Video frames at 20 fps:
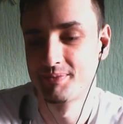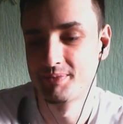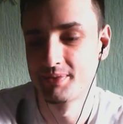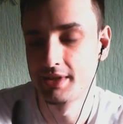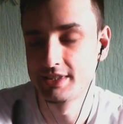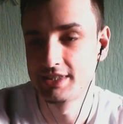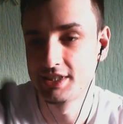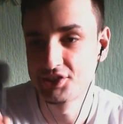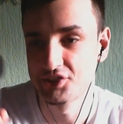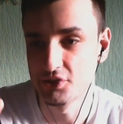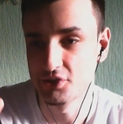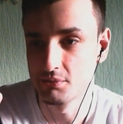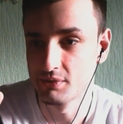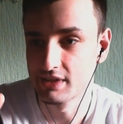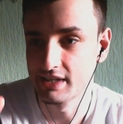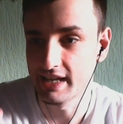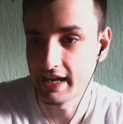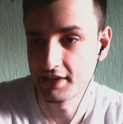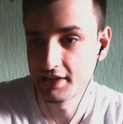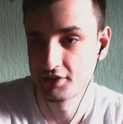This is some
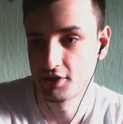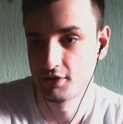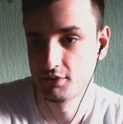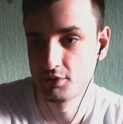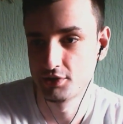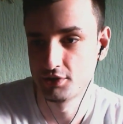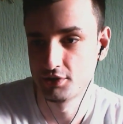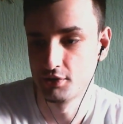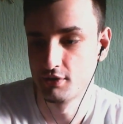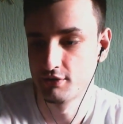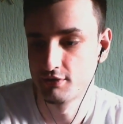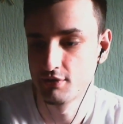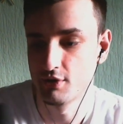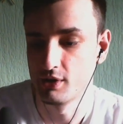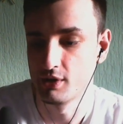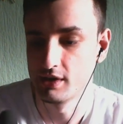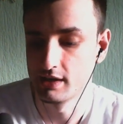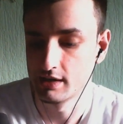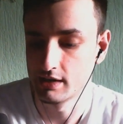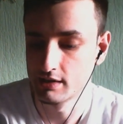ghetto stuff
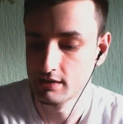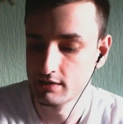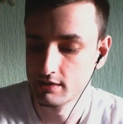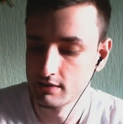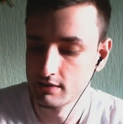right here.